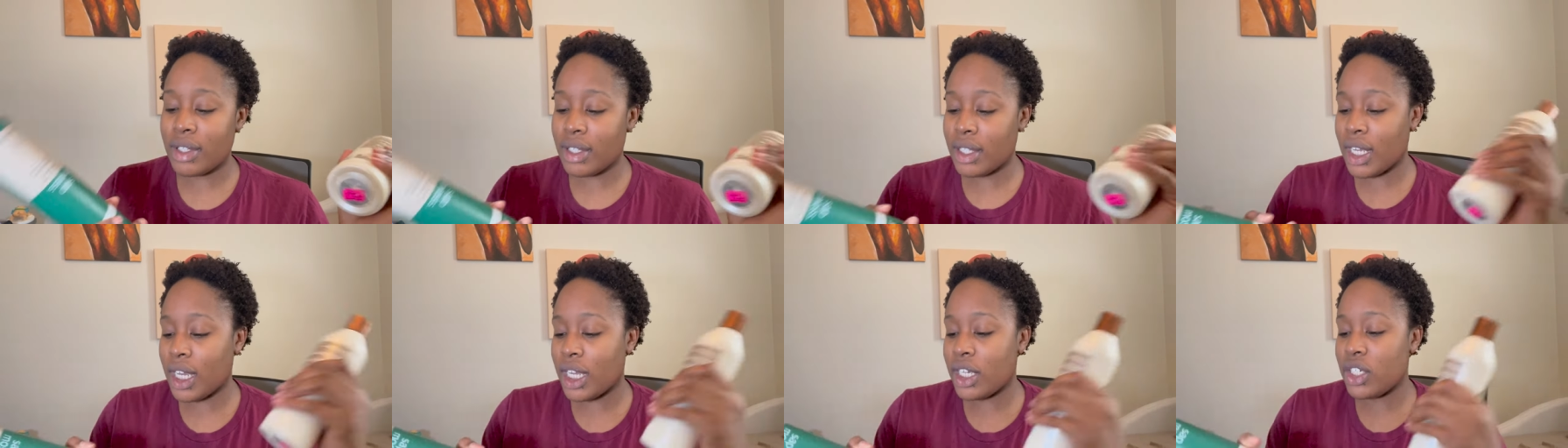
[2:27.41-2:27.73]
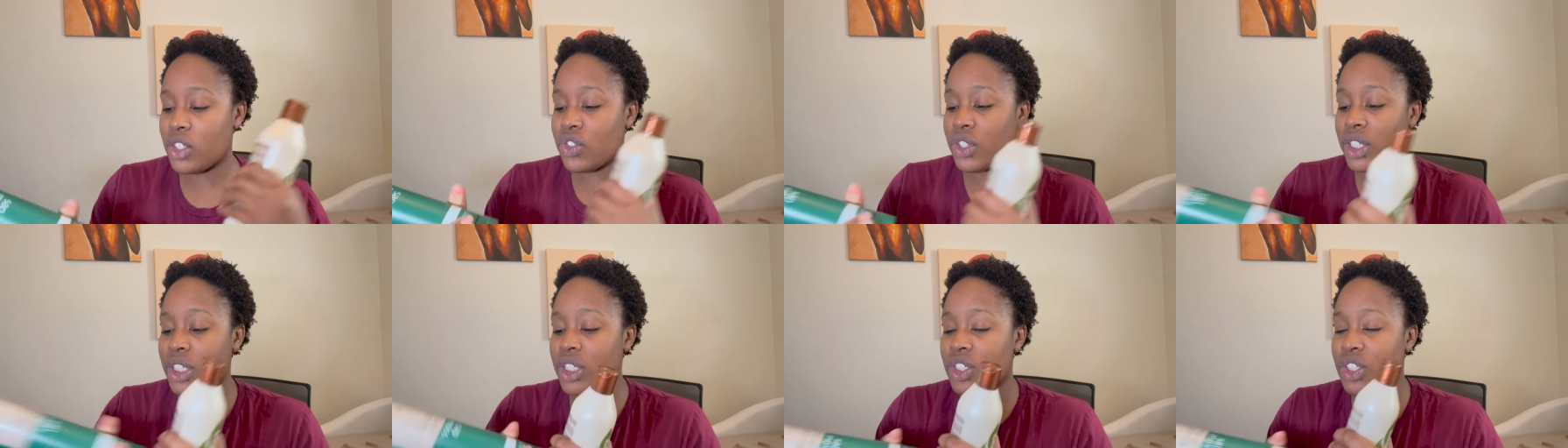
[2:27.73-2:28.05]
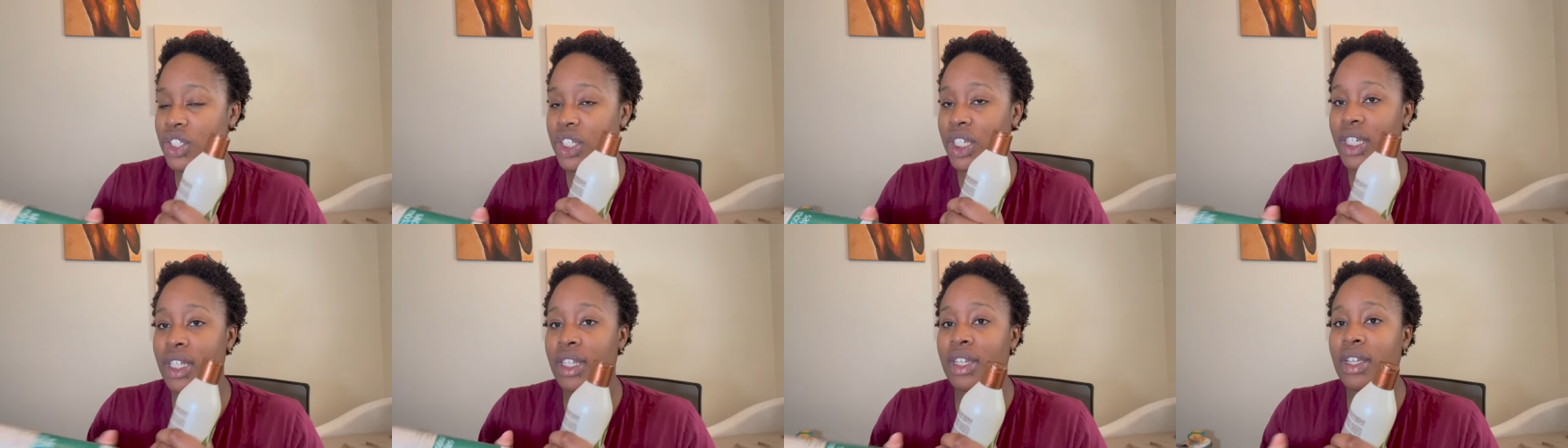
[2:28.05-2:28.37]

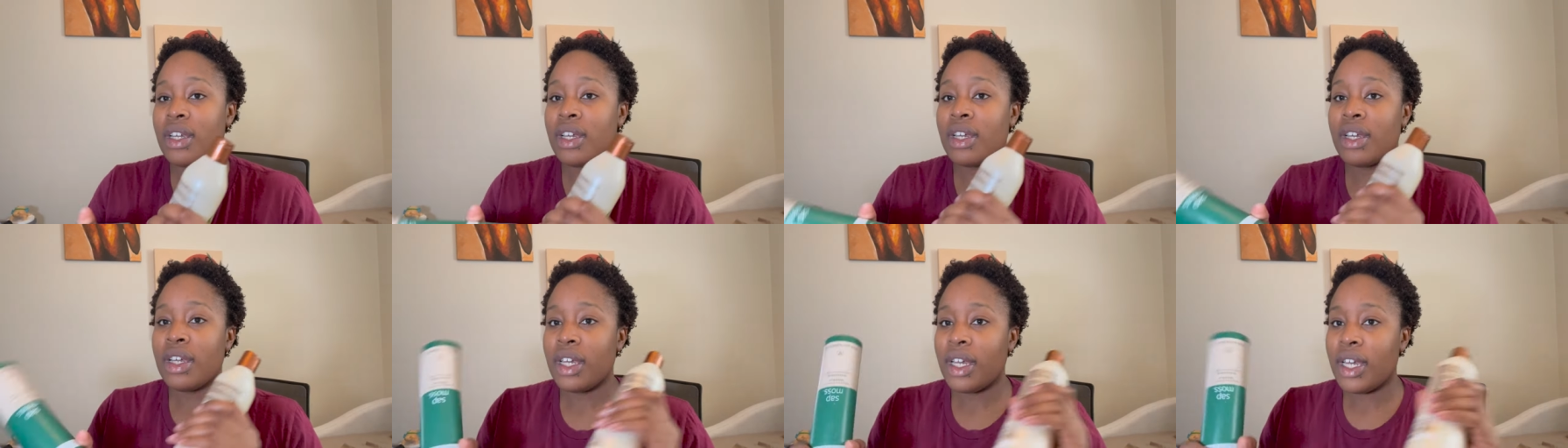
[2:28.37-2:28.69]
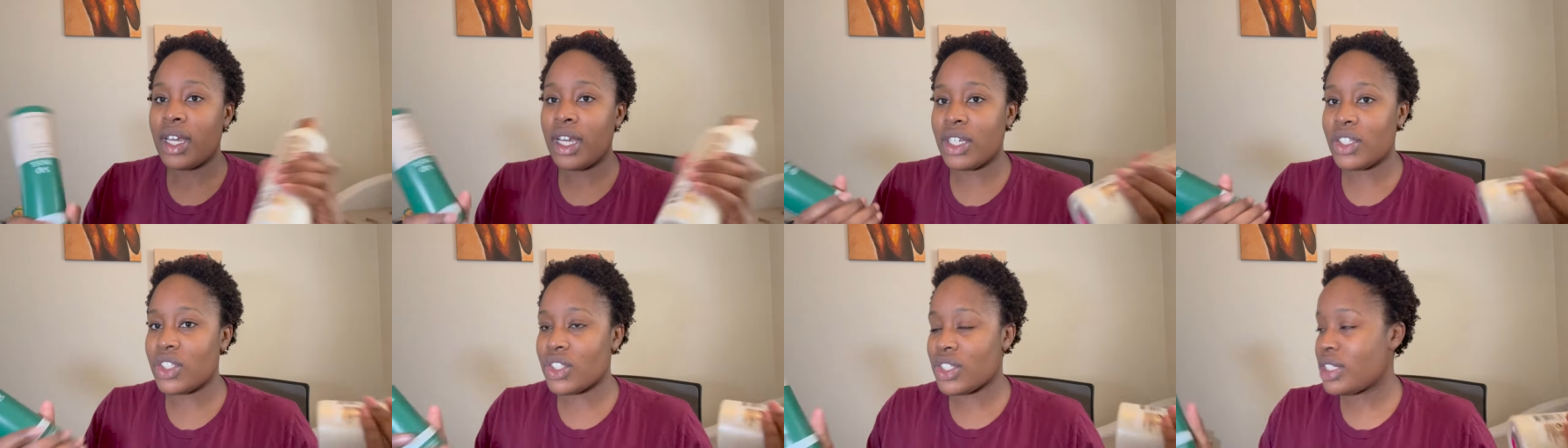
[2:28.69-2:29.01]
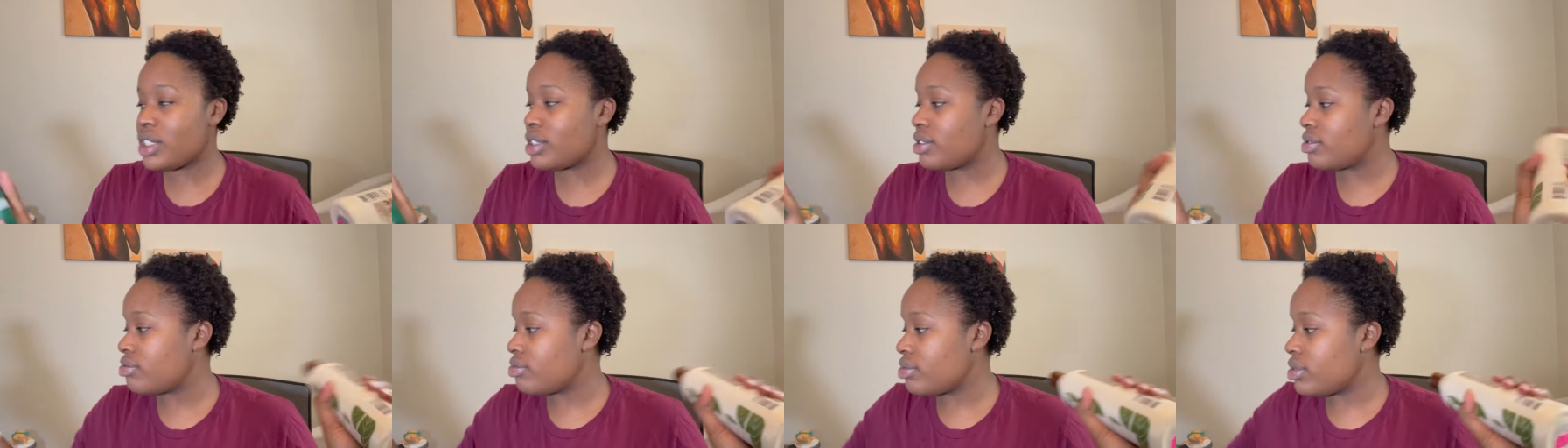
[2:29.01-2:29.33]
hydration. It just
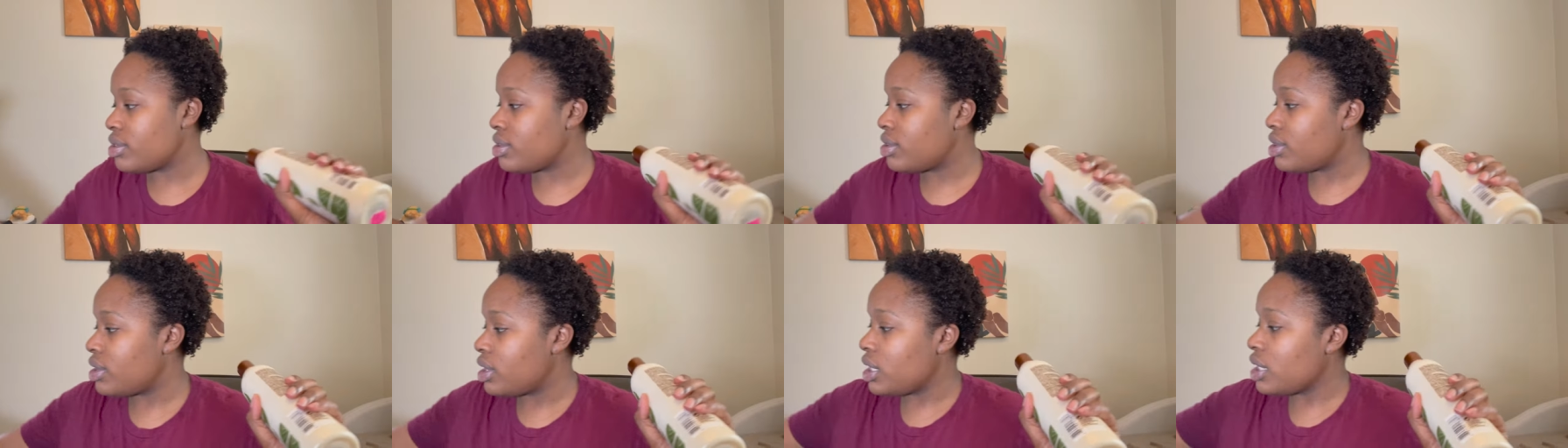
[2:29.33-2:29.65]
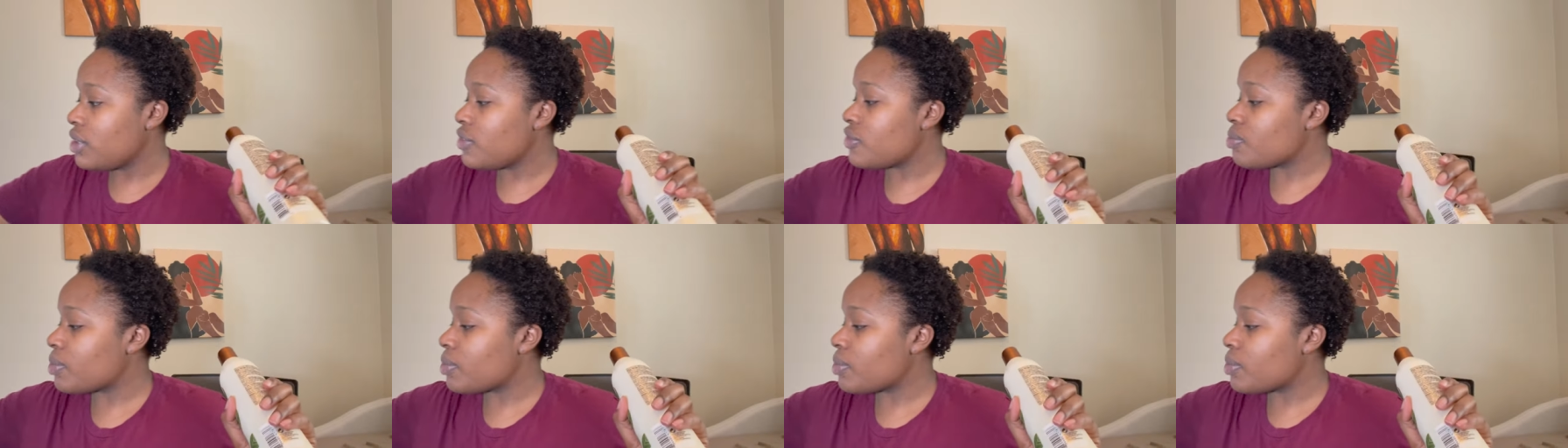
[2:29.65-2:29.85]
leaves